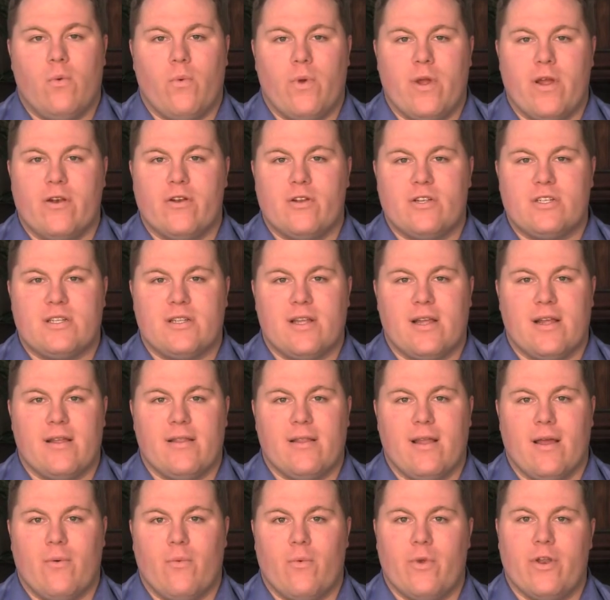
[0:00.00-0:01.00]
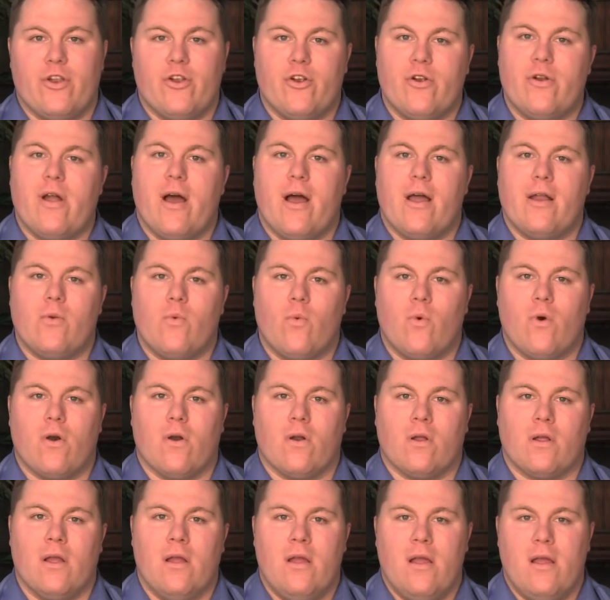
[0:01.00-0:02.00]
We understand that when you're not in
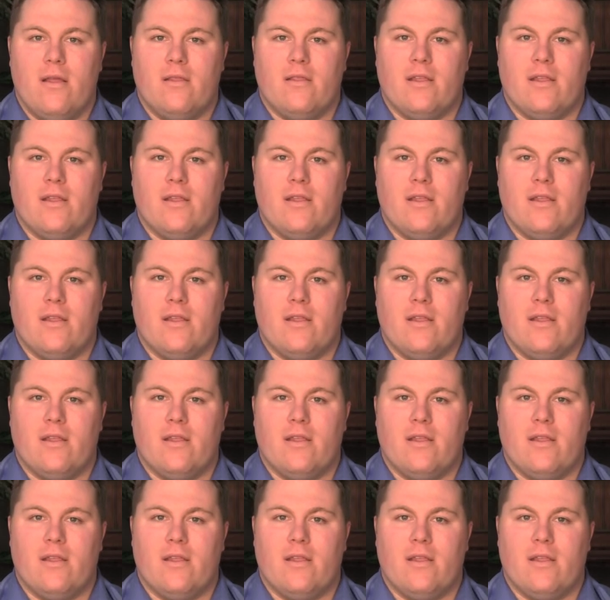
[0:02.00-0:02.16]
work,